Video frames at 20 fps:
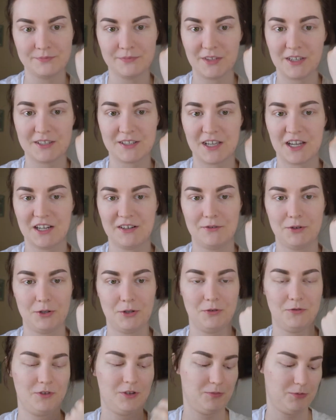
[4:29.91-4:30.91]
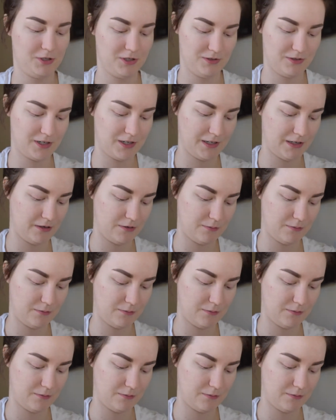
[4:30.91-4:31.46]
it's kind of all over the place right now,